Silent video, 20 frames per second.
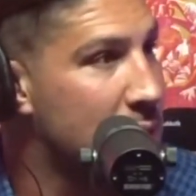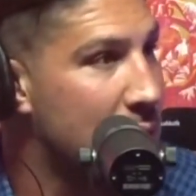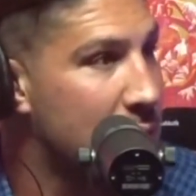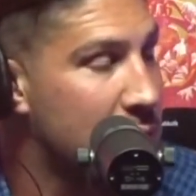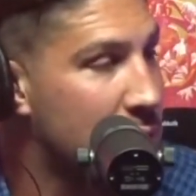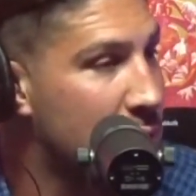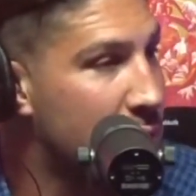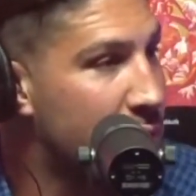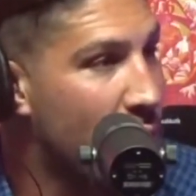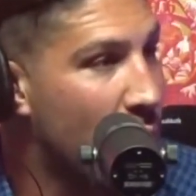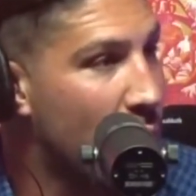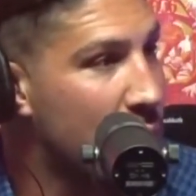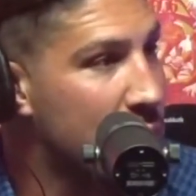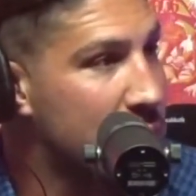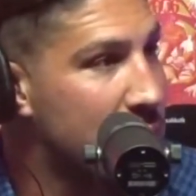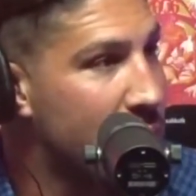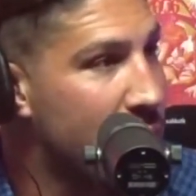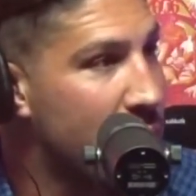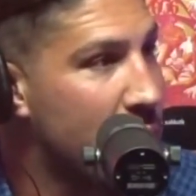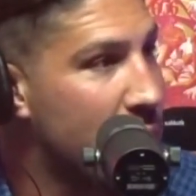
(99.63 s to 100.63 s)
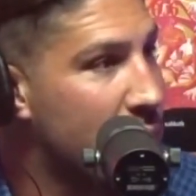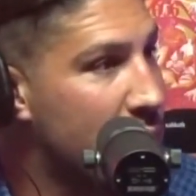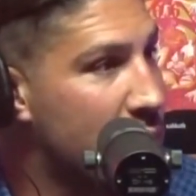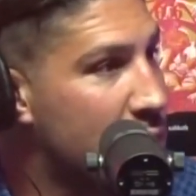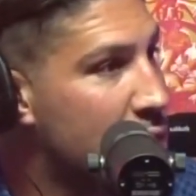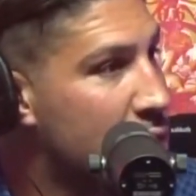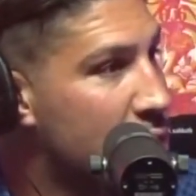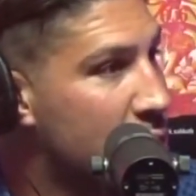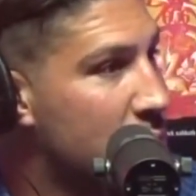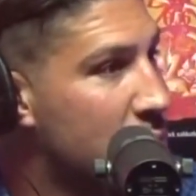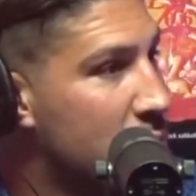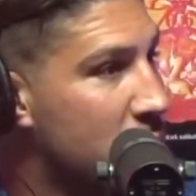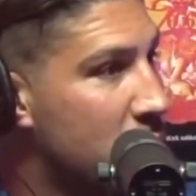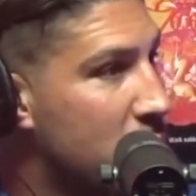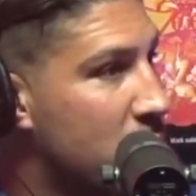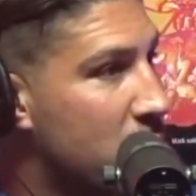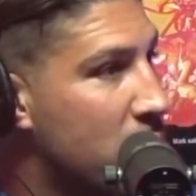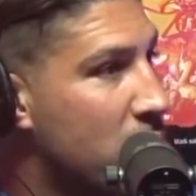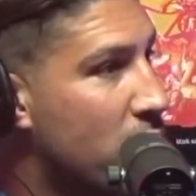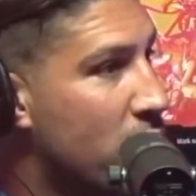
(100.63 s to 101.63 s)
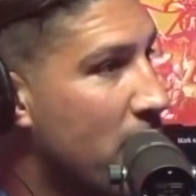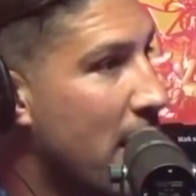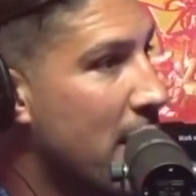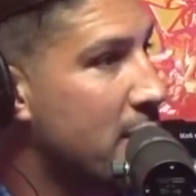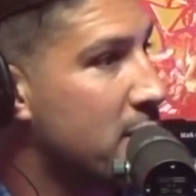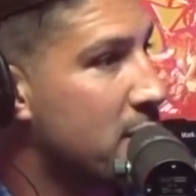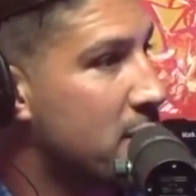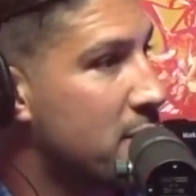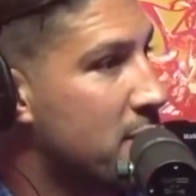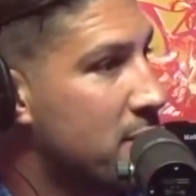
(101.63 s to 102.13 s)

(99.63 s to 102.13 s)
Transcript: So, of course, everyone in their suit and dress